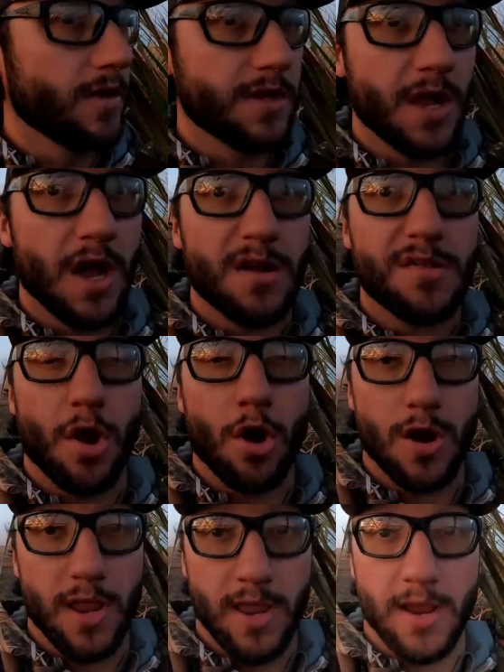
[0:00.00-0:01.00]
The ducks
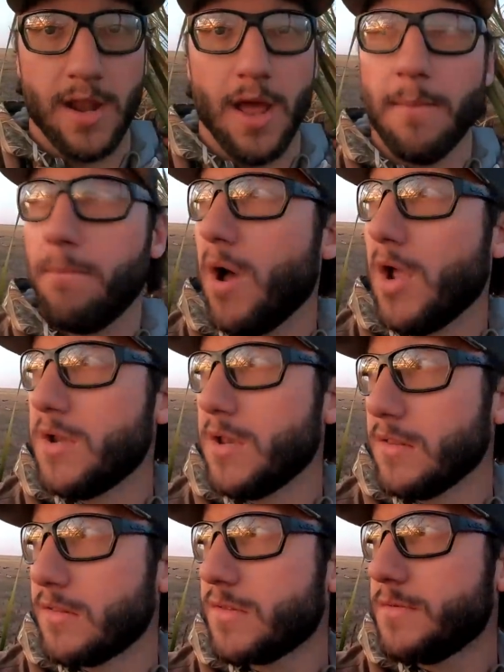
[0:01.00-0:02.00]
are in
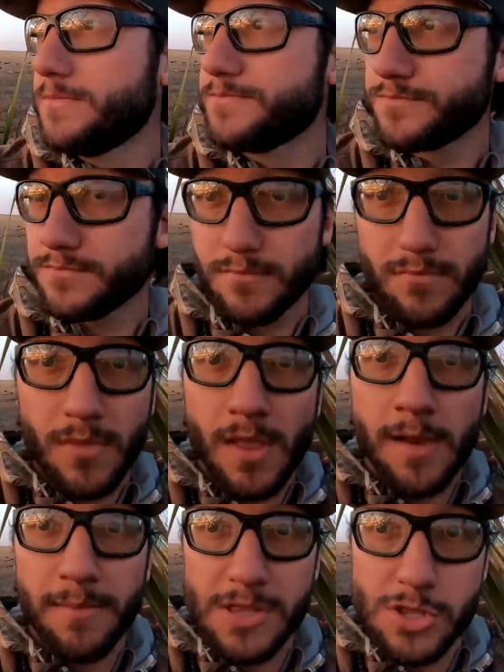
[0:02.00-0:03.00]
abundance.
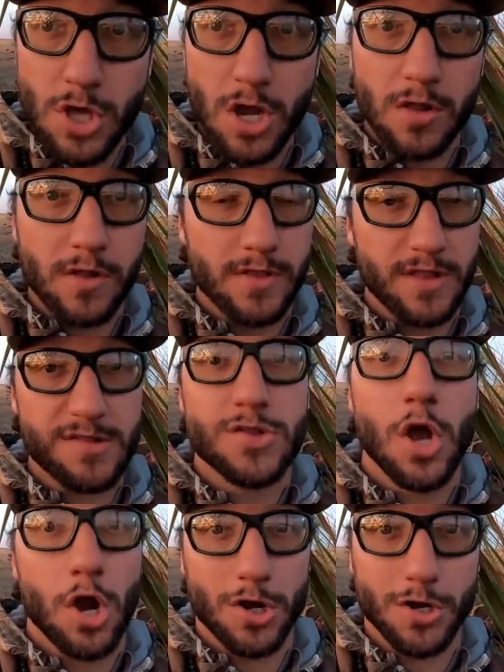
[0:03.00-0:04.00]
I've been juggling this
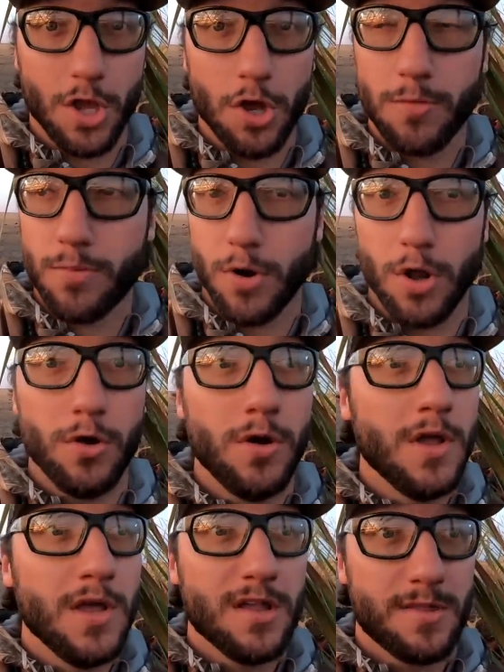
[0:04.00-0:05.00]
darn GoPro.
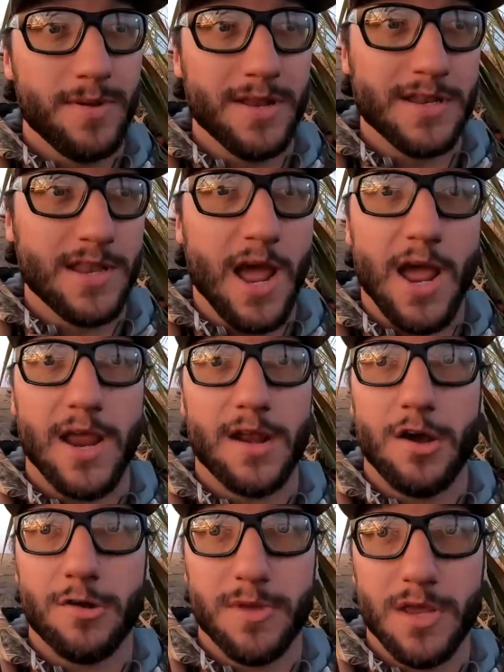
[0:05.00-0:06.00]
It's been dying
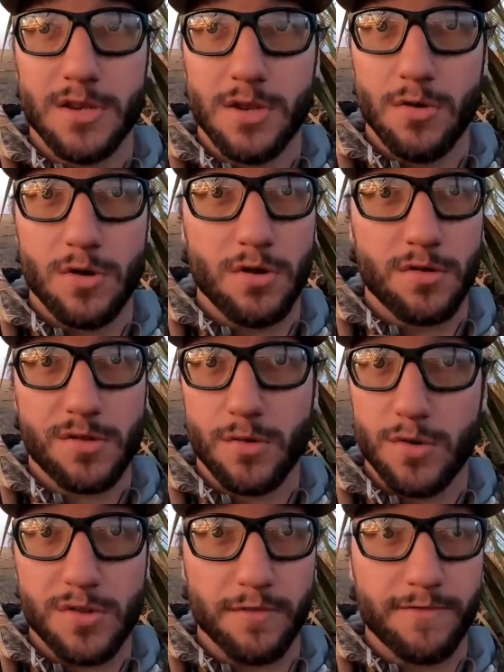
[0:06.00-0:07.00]
on me and doing all
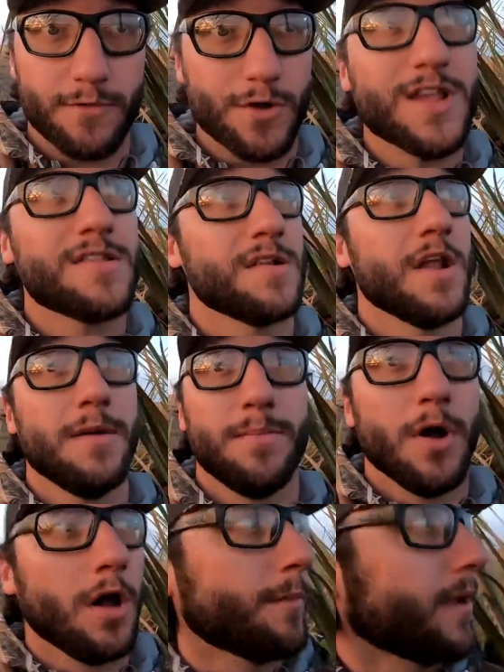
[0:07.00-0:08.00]
sorts of freezing
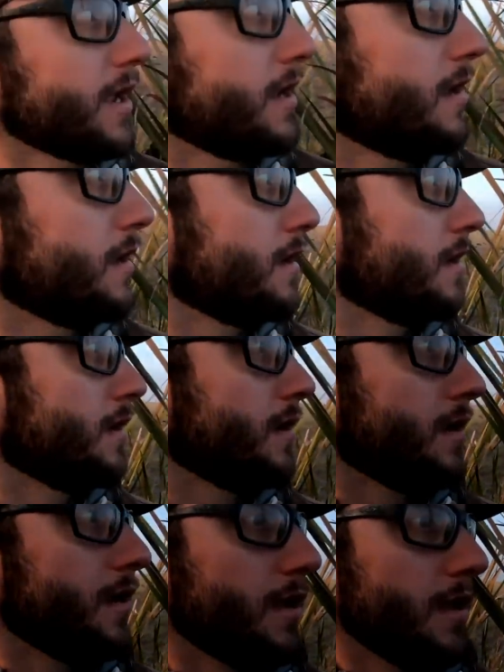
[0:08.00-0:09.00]
up on me.
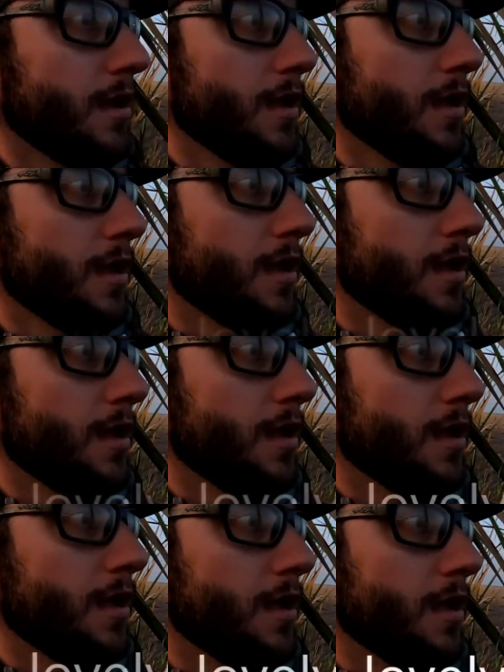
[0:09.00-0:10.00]
But
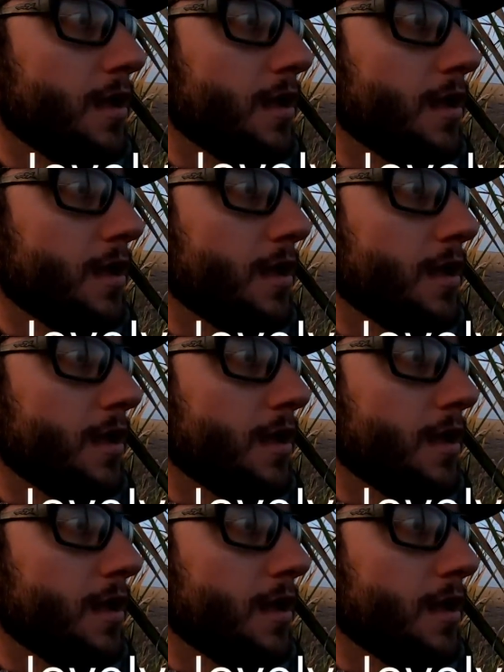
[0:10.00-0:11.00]
this spot, this
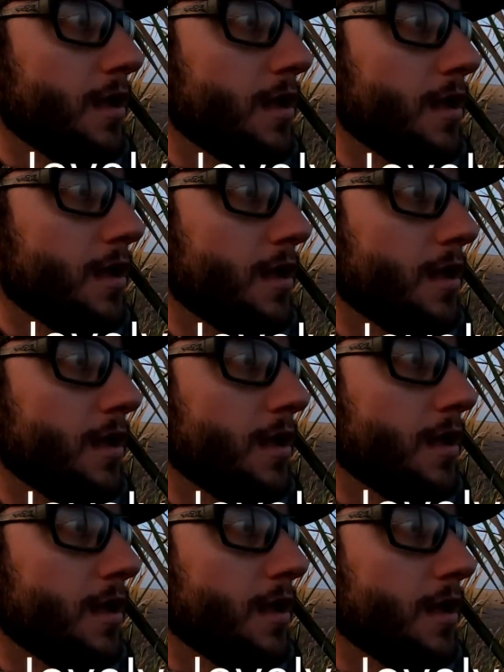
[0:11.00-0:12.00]
little body of sheet water is